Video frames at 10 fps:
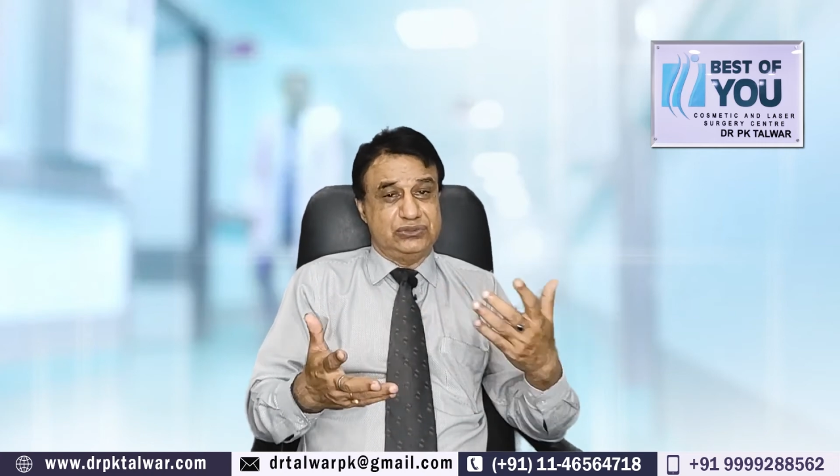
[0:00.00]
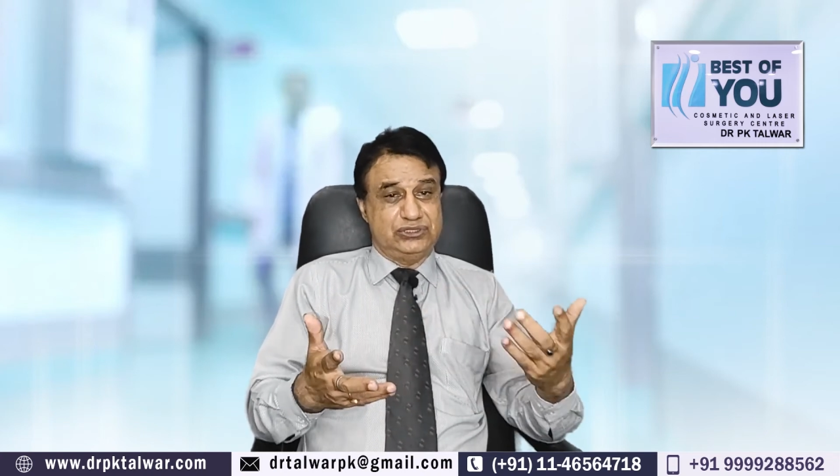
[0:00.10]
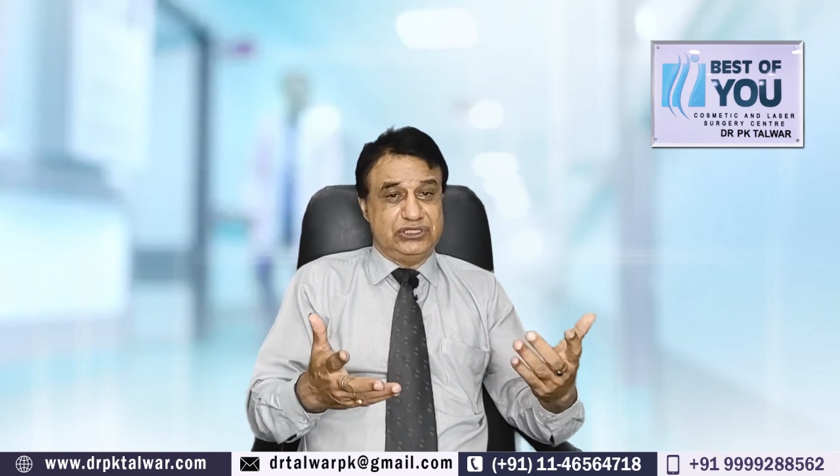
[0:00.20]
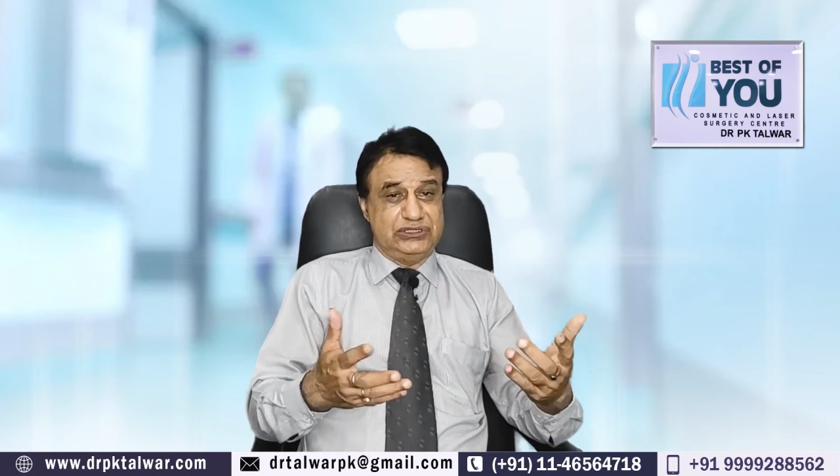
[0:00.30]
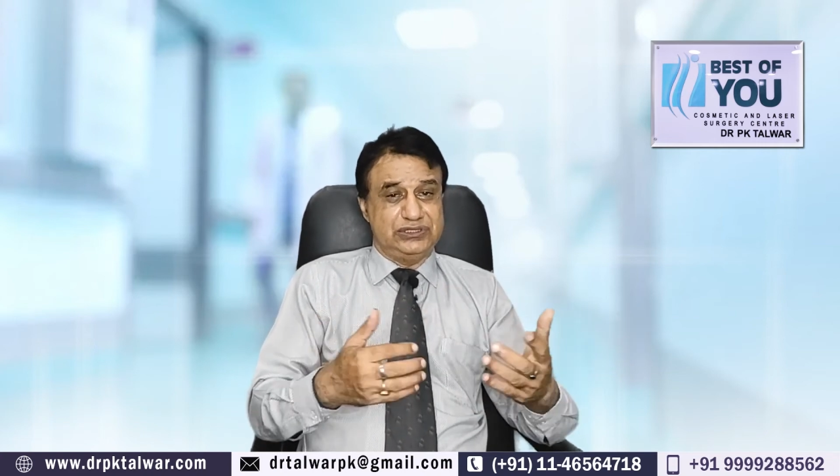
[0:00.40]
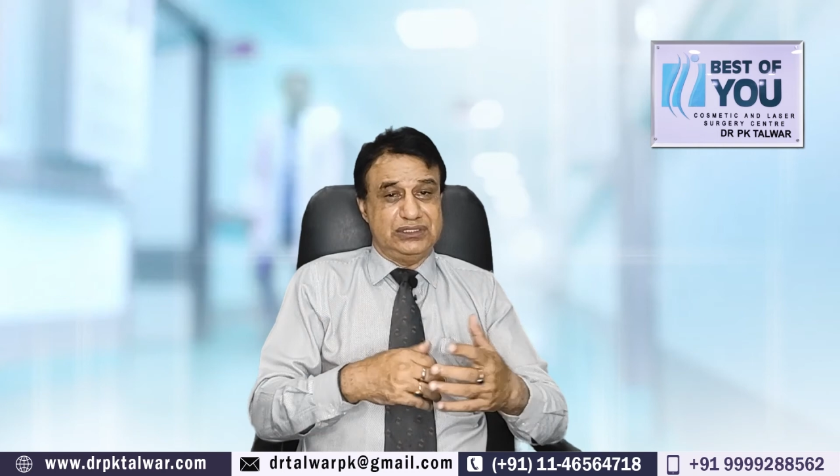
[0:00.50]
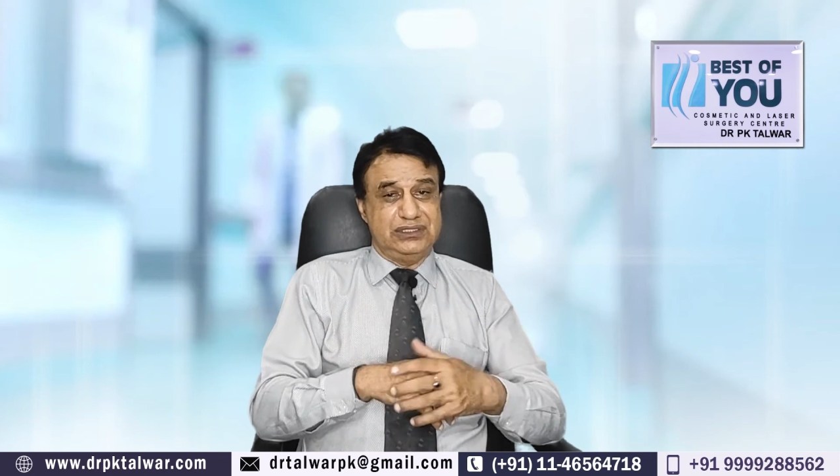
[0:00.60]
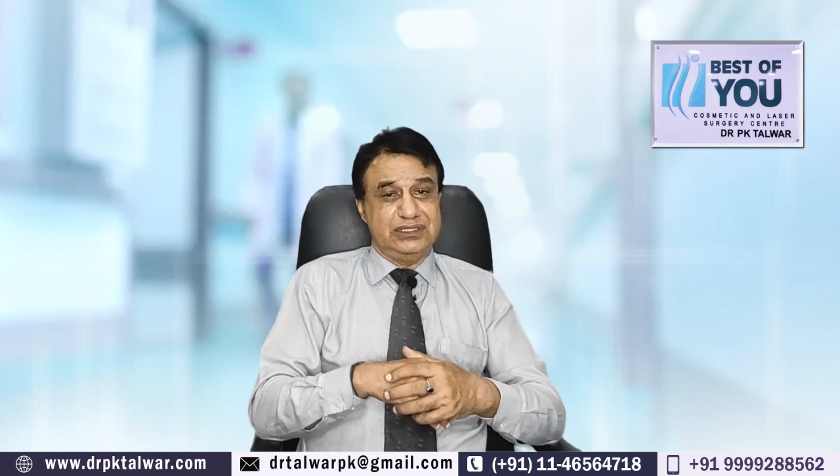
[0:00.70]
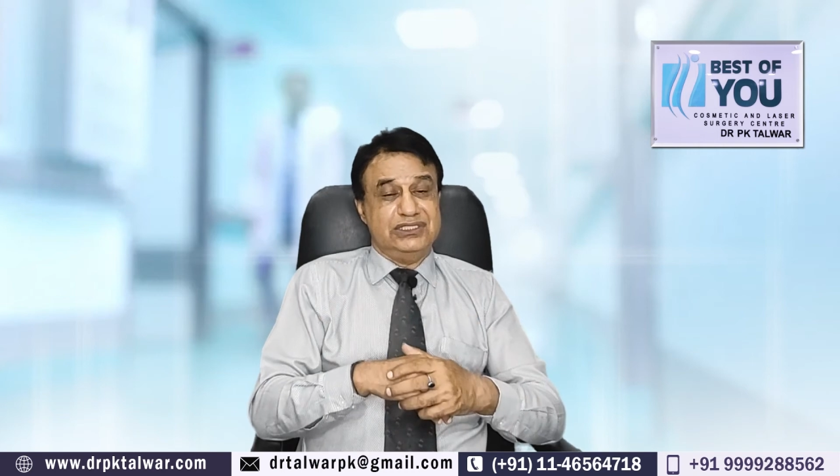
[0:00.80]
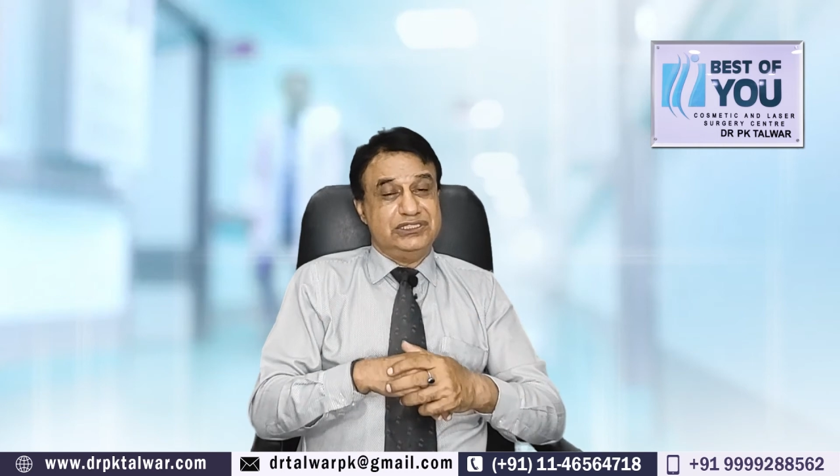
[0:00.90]
change
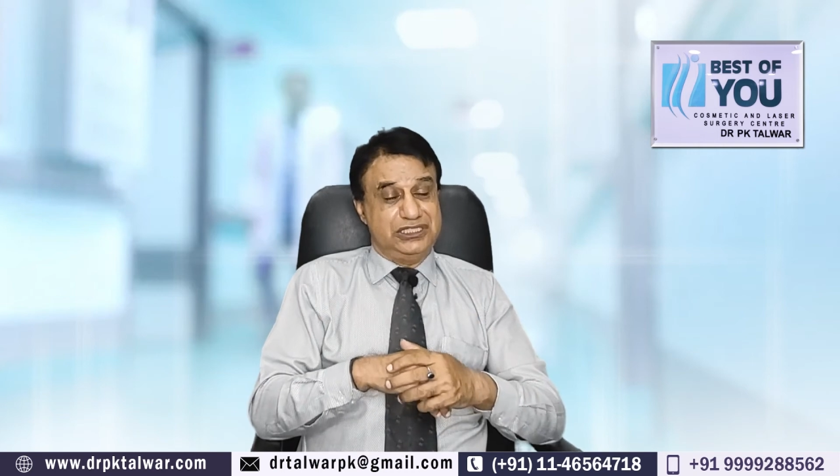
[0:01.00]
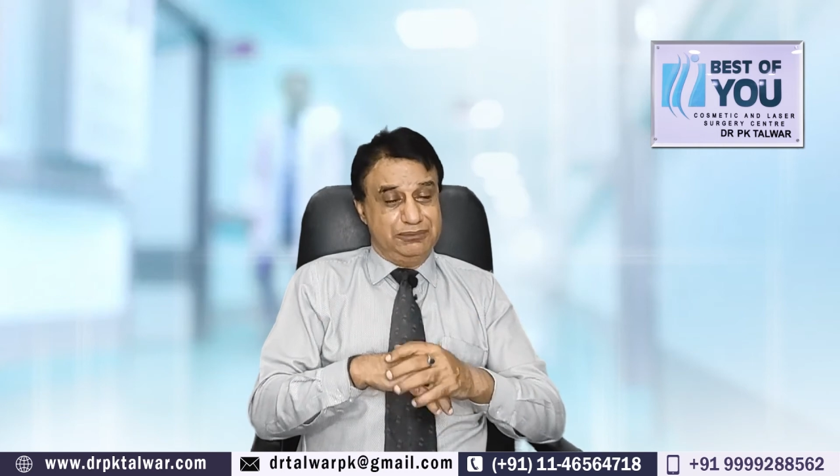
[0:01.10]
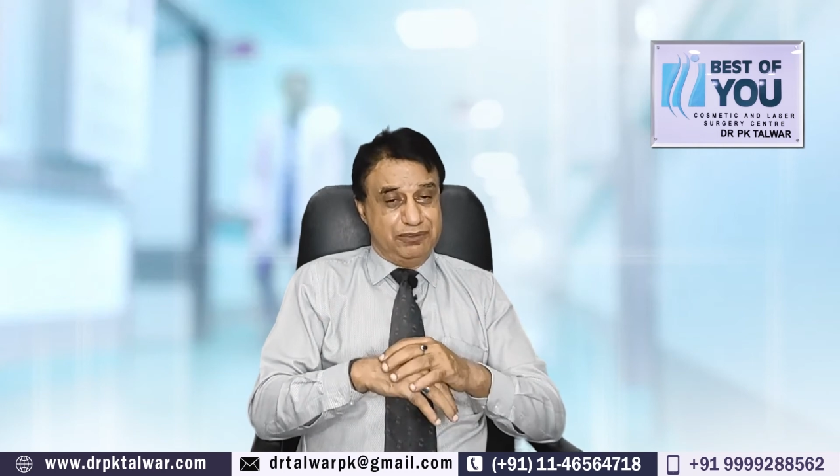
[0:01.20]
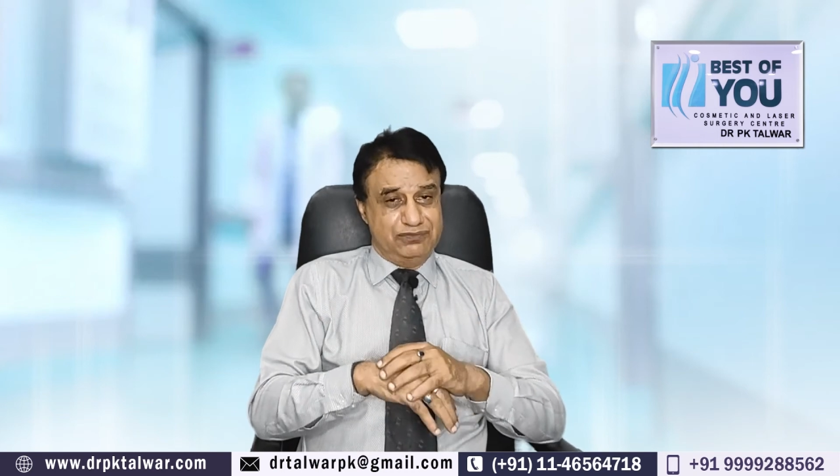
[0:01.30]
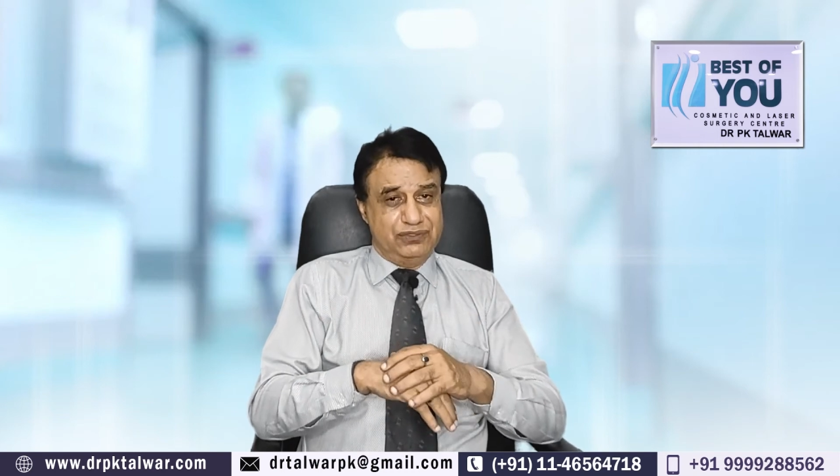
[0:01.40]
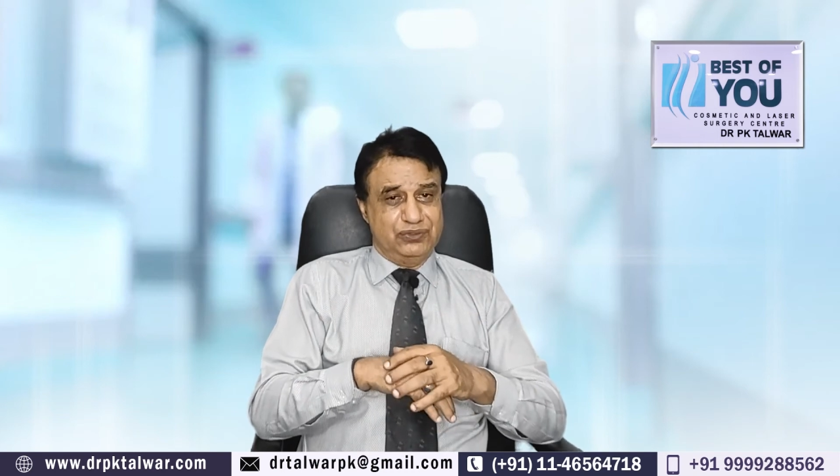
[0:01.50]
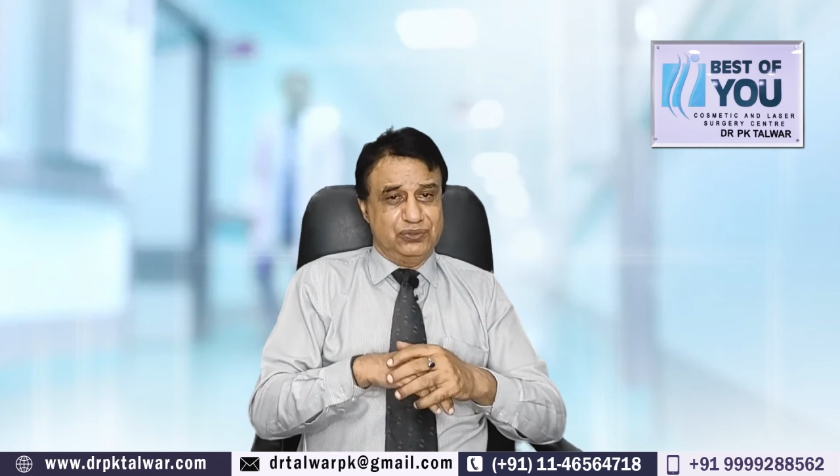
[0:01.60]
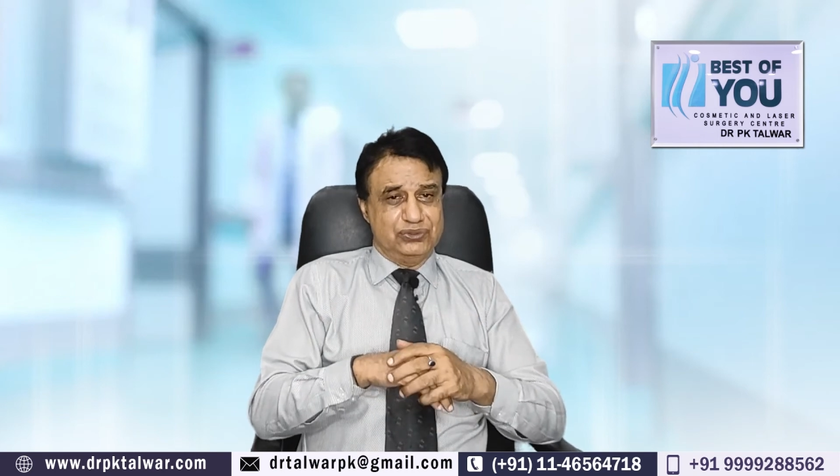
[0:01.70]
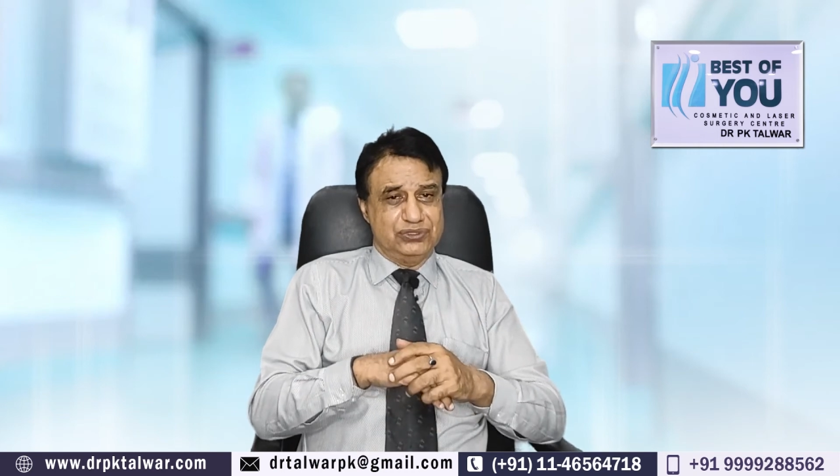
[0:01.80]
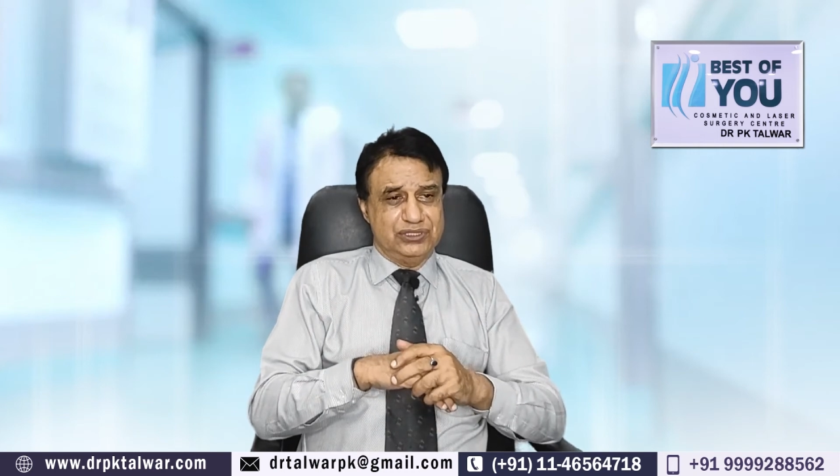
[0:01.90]
the shape of the
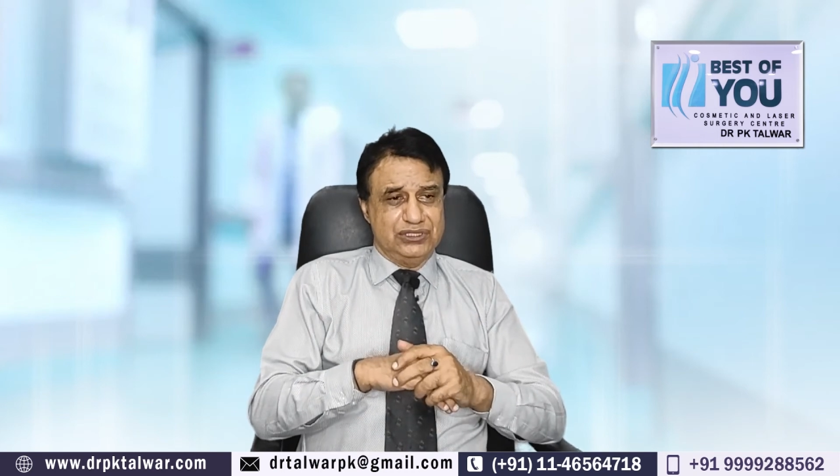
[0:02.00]
nose.